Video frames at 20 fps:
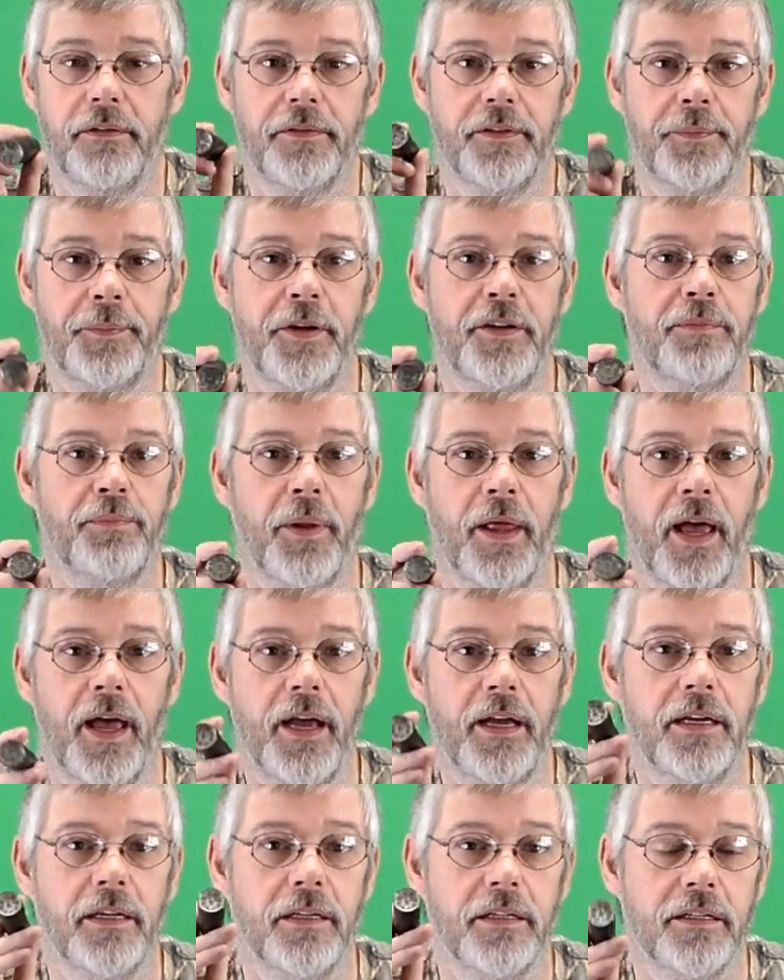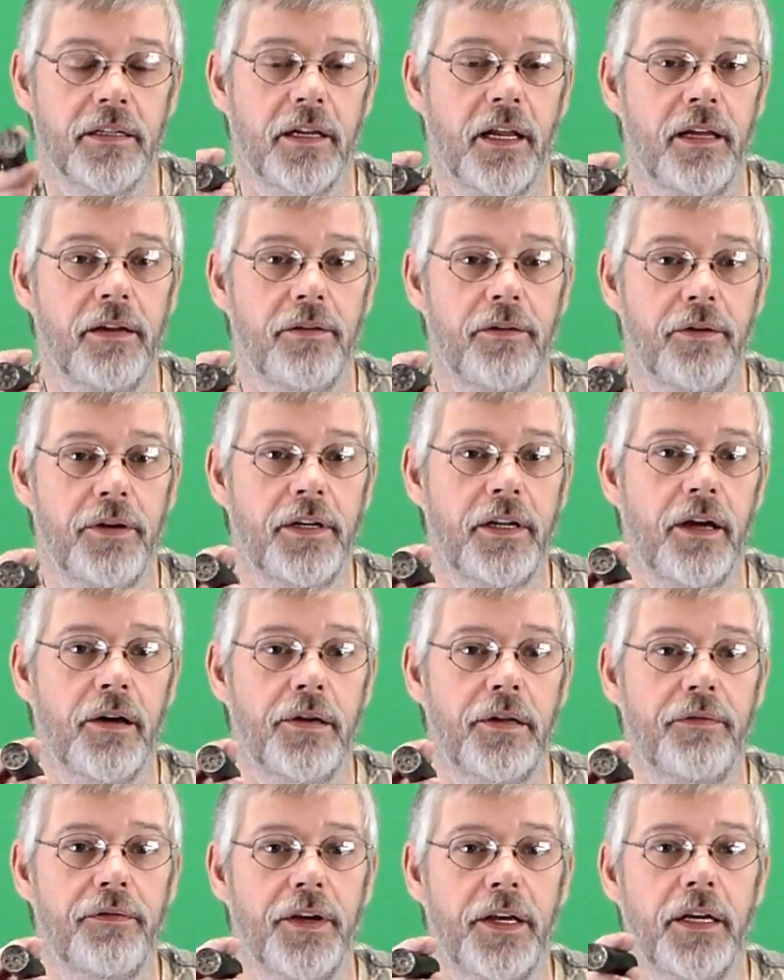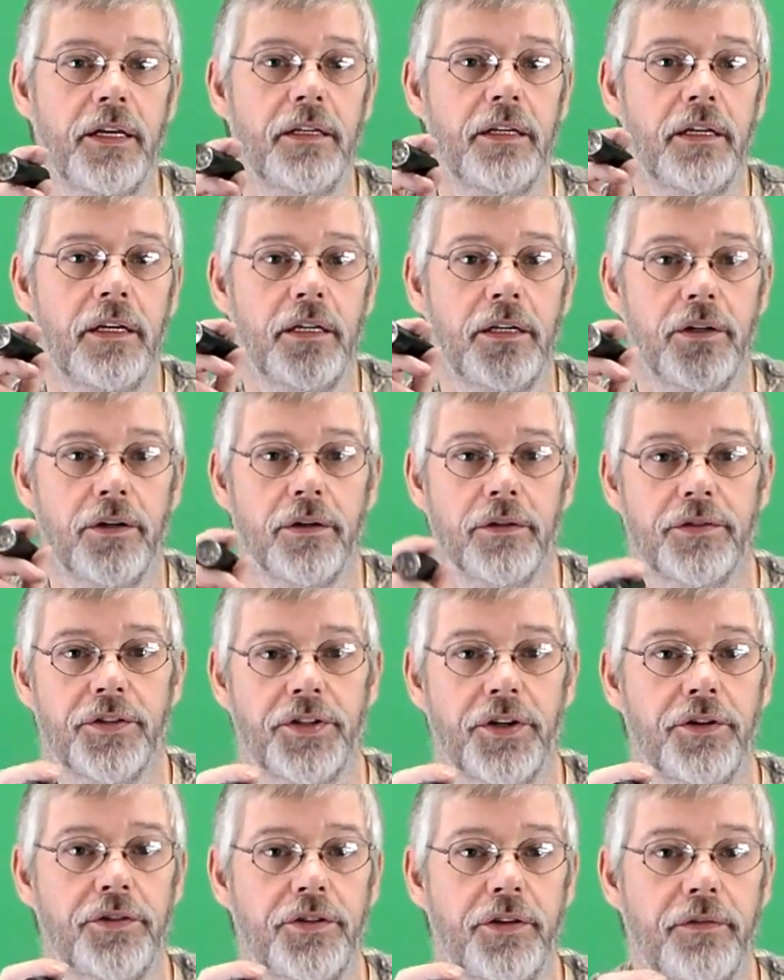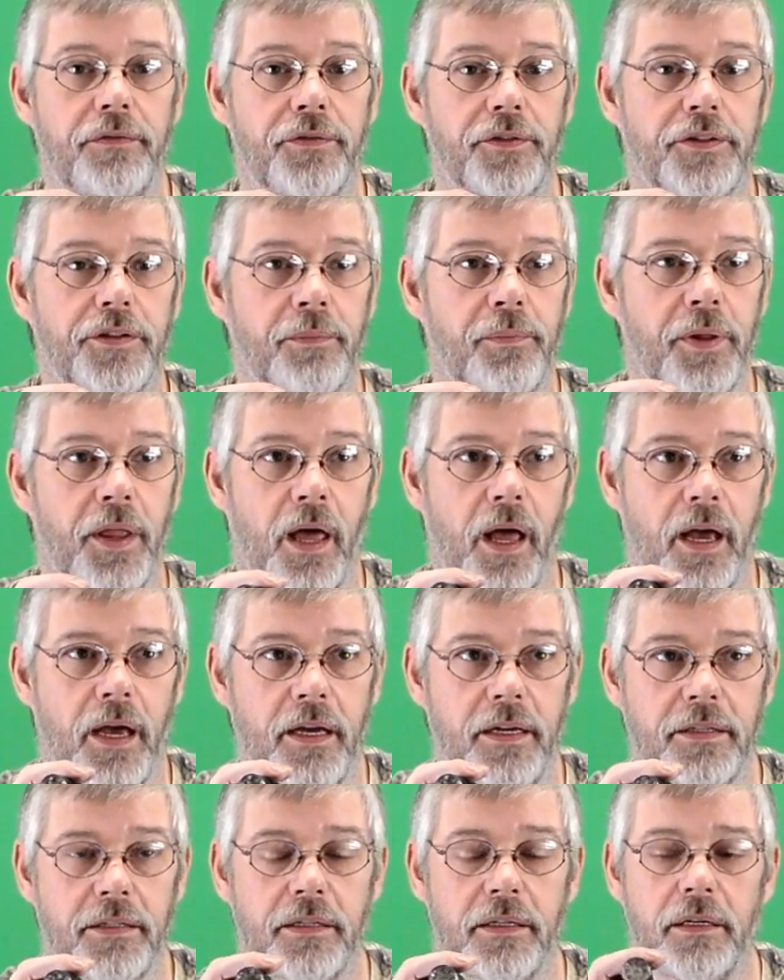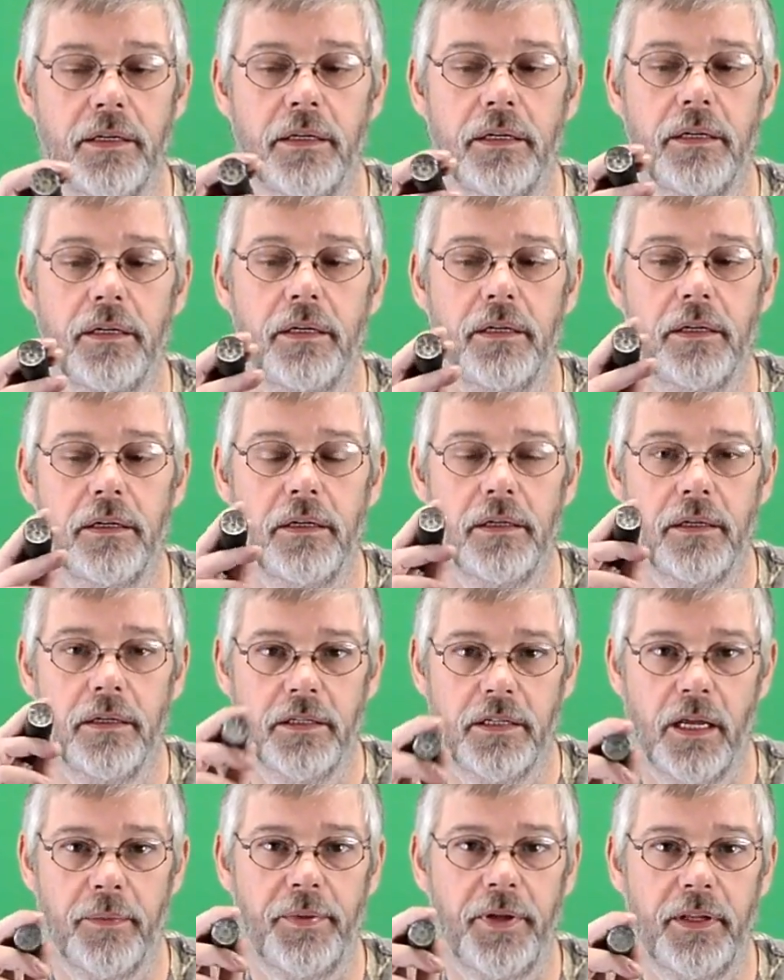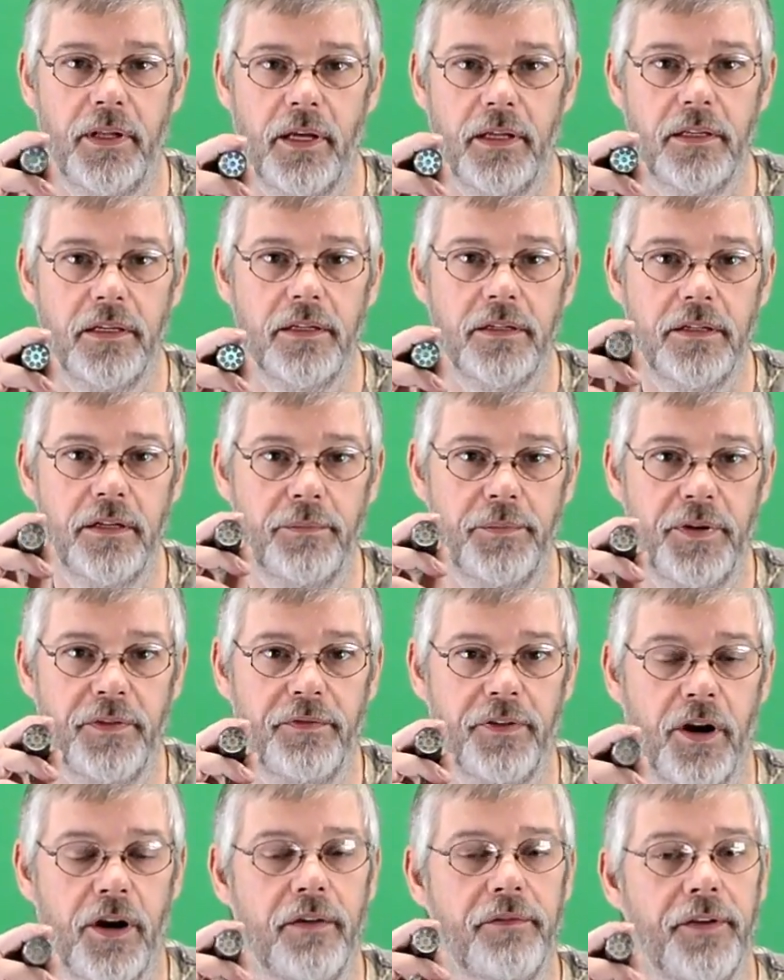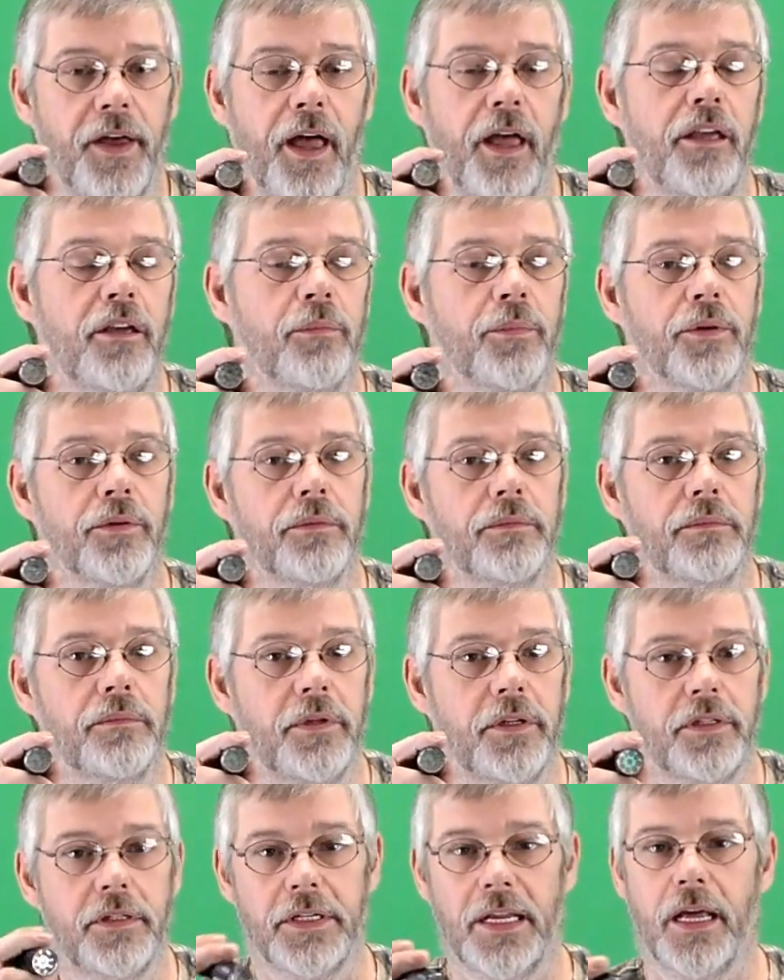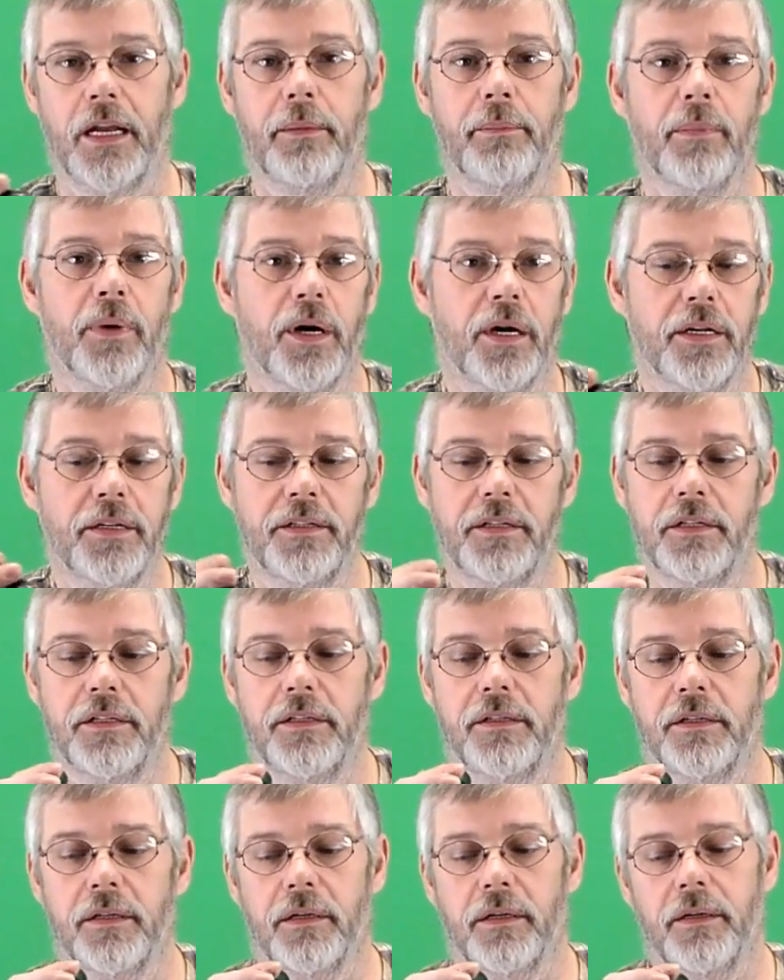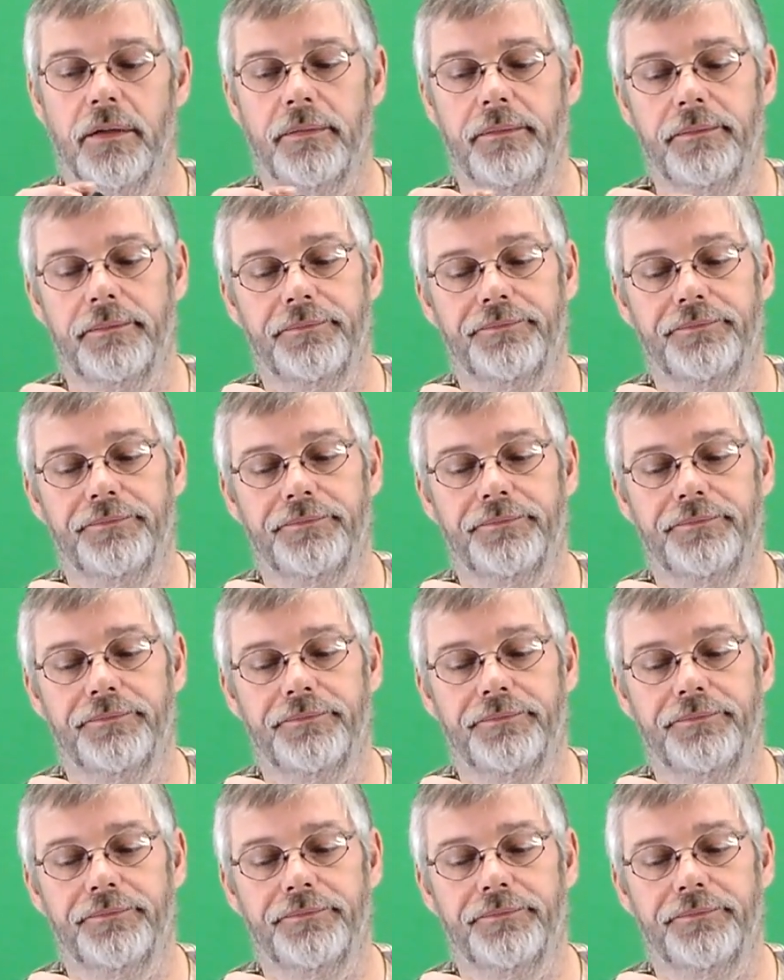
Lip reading: it's pitch black and it's a grid down event, and you're searching for supplies. Something like this could be very valuable. It's not a must. It's a